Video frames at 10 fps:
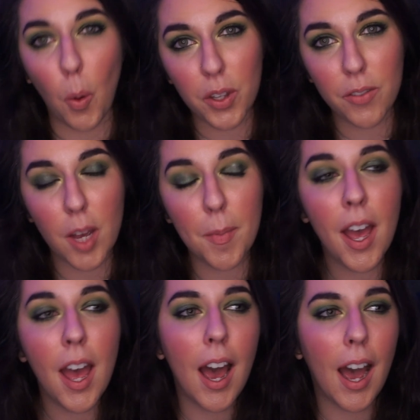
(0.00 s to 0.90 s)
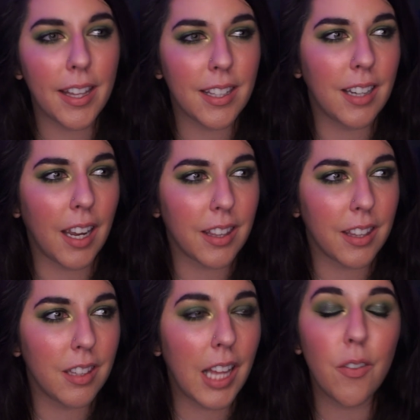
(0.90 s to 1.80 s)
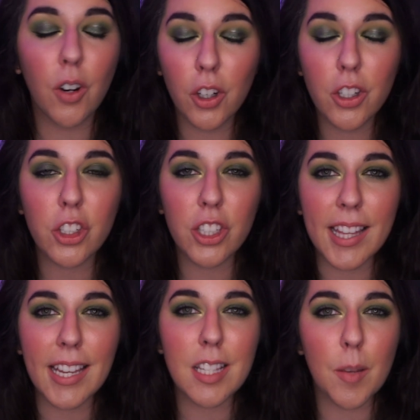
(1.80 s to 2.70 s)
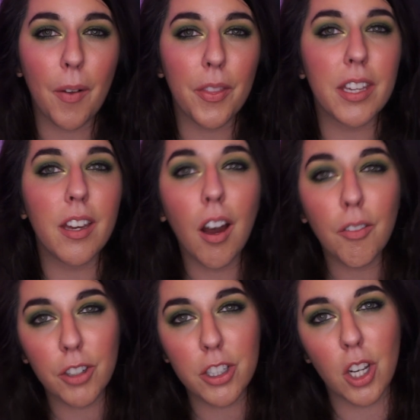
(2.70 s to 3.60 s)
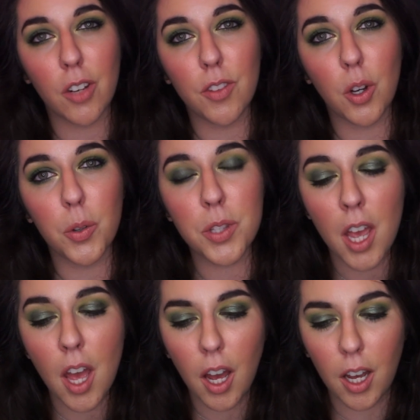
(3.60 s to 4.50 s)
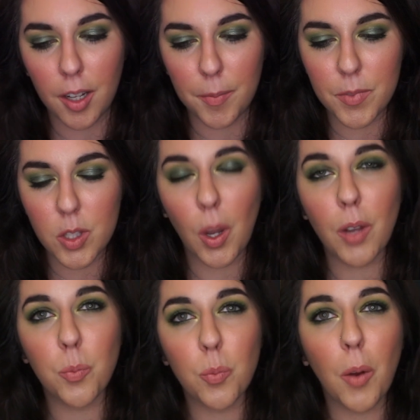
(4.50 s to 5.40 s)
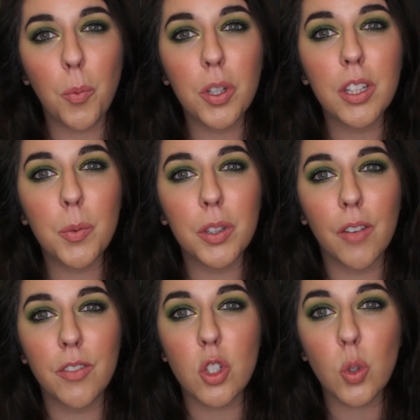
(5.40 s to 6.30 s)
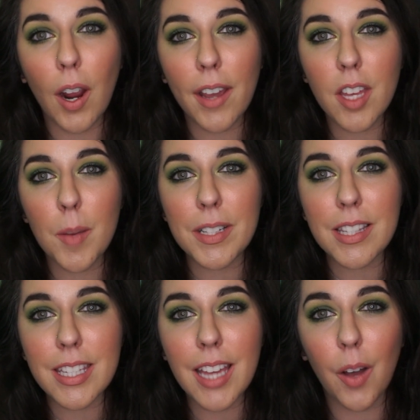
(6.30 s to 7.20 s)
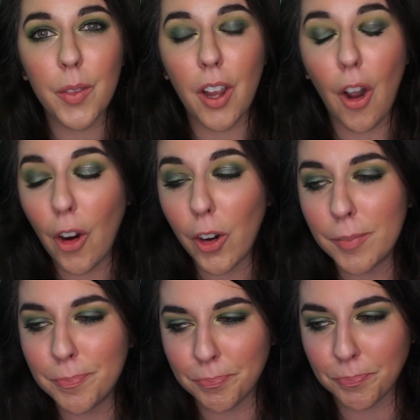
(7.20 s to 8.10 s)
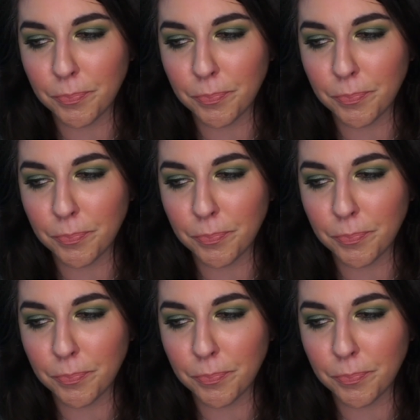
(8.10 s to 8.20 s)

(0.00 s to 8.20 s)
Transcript: both of them. I, I have heard good things about the coverage of those. Um, so I, I really would love to try them and see how they are.